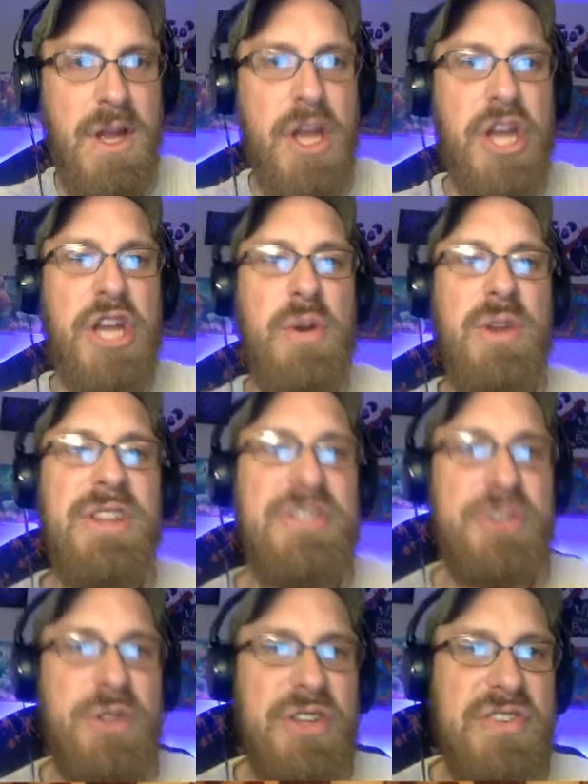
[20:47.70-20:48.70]
You know what? Let's
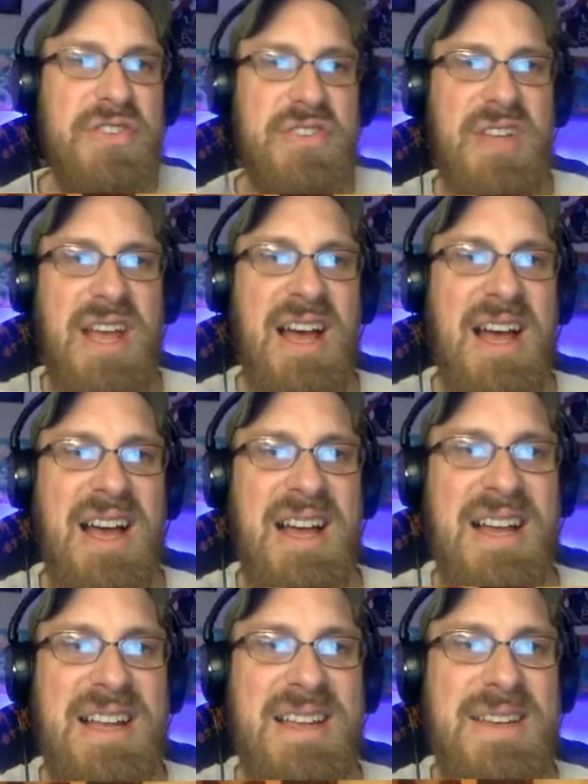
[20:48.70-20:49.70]
do this.
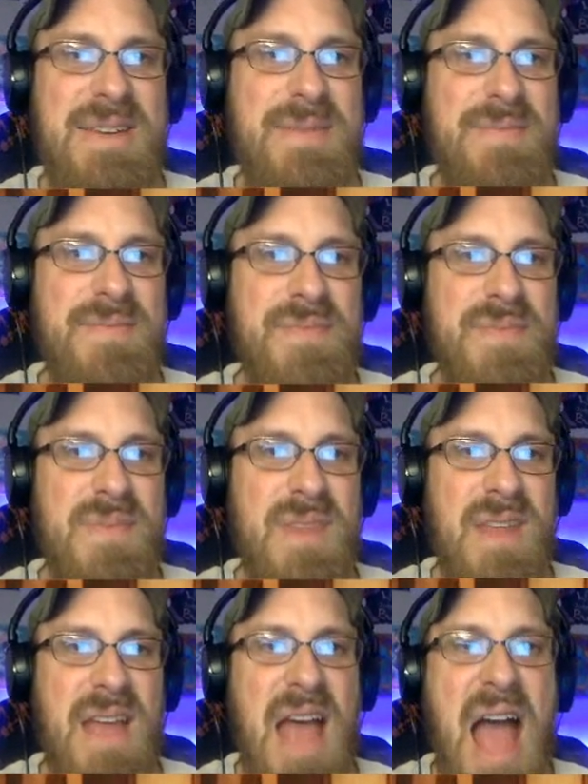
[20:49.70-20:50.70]
How
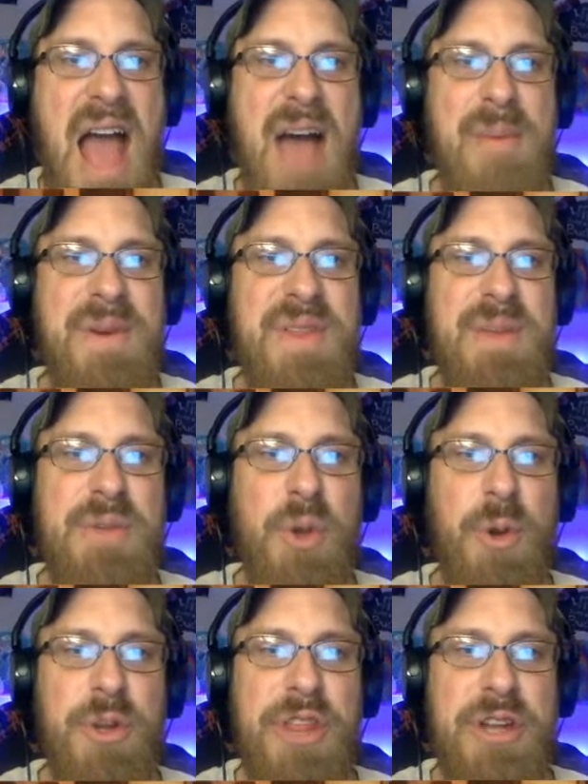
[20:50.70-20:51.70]
many of them
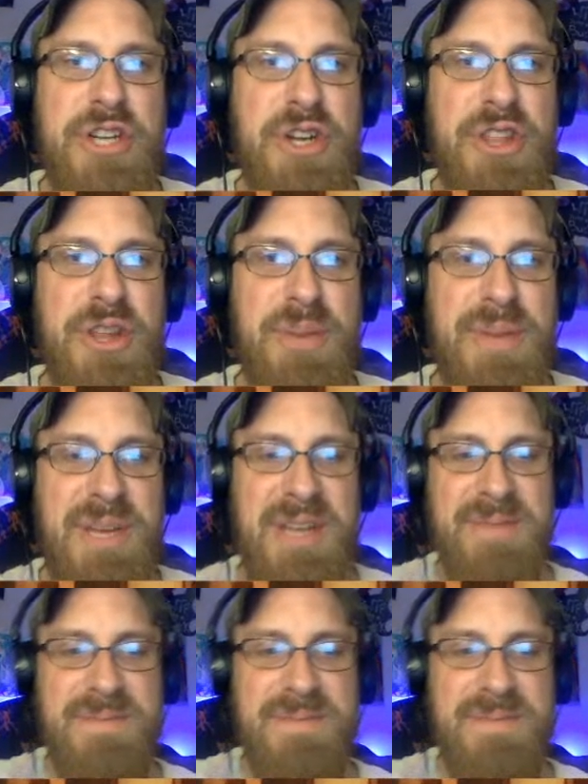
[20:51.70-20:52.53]
total there should there be?